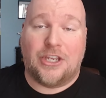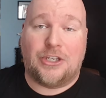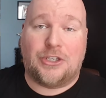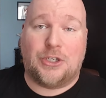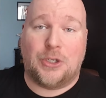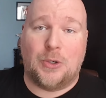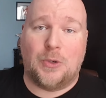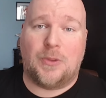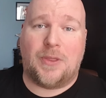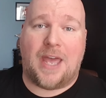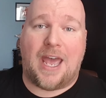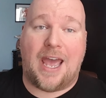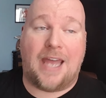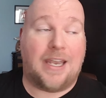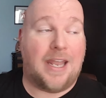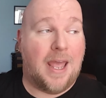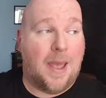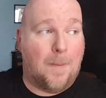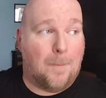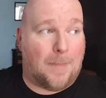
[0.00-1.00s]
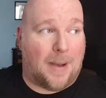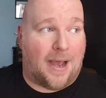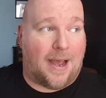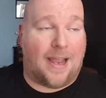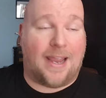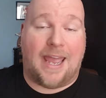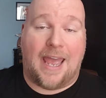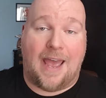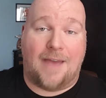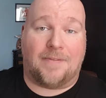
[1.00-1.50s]
You do that
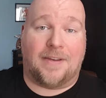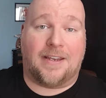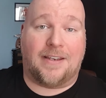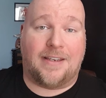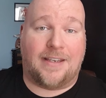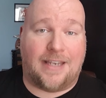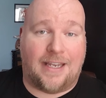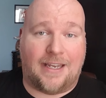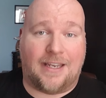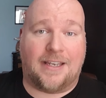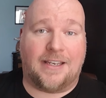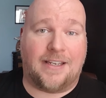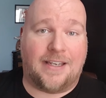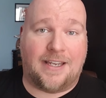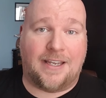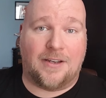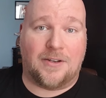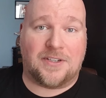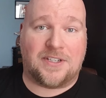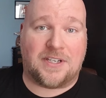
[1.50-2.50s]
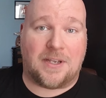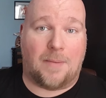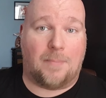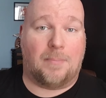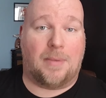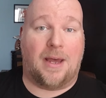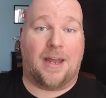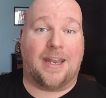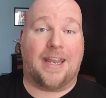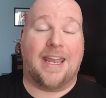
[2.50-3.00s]
by having Negan kill
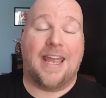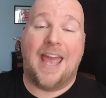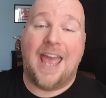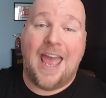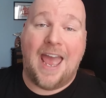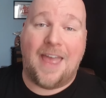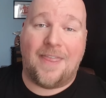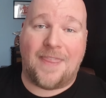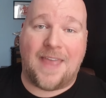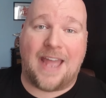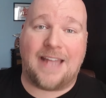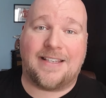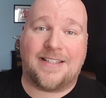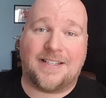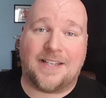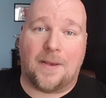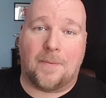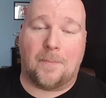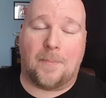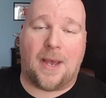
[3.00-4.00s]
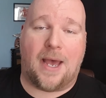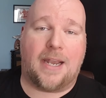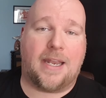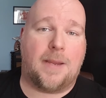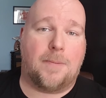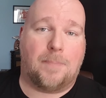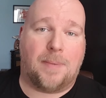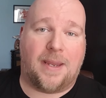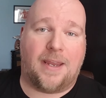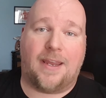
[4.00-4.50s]
somebody, and that
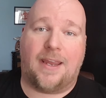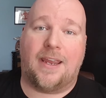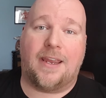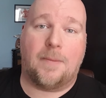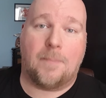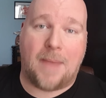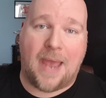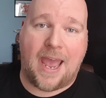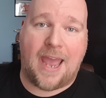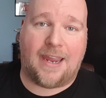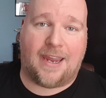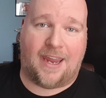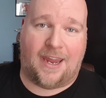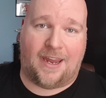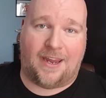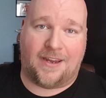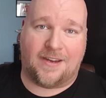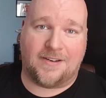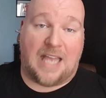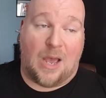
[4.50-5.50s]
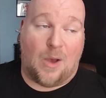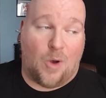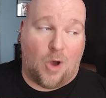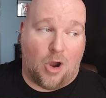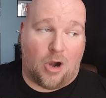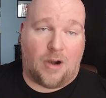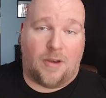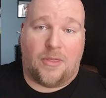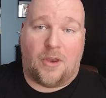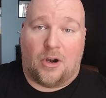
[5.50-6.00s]
somebody being Maggie. Now,
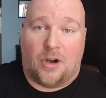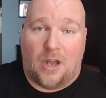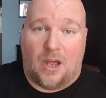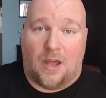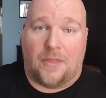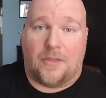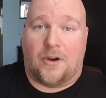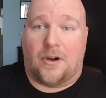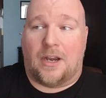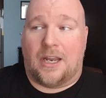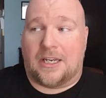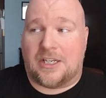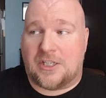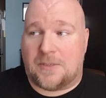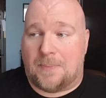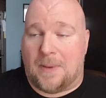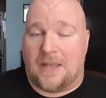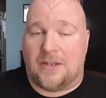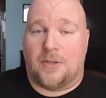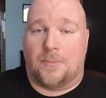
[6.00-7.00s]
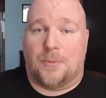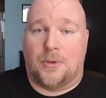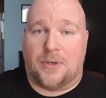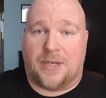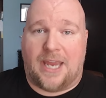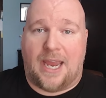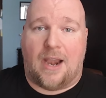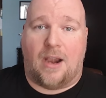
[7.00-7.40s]
are there other expendable